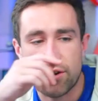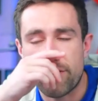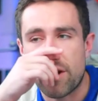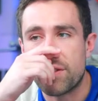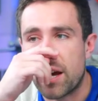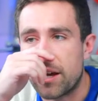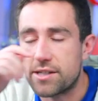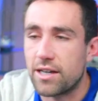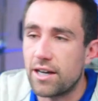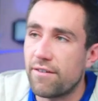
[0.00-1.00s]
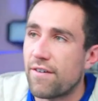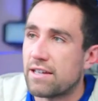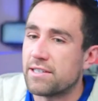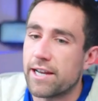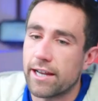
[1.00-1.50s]
So I found that
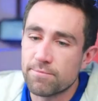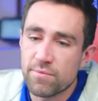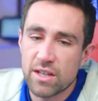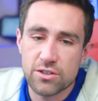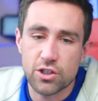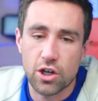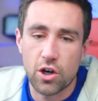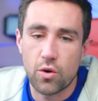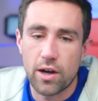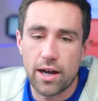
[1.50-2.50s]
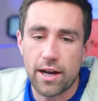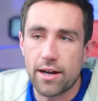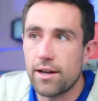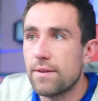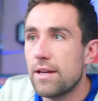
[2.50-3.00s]
fascinating.
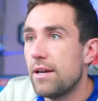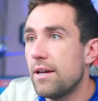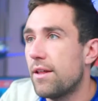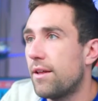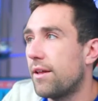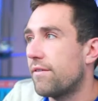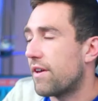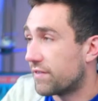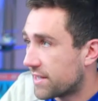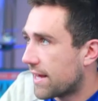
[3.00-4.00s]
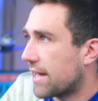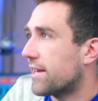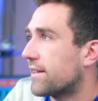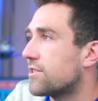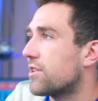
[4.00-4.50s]
So if you haven't seen that
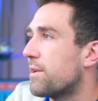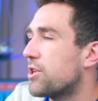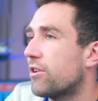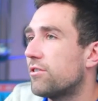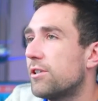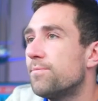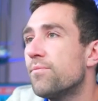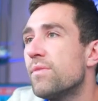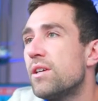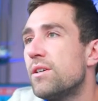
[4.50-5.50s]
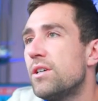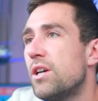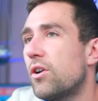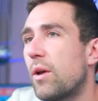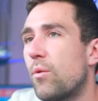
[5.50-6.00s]
yet, that's on the main channel too.
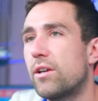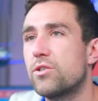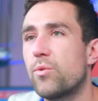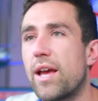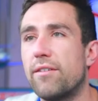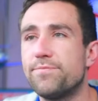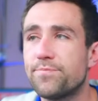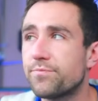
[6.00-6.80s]
Okay, what else do we have?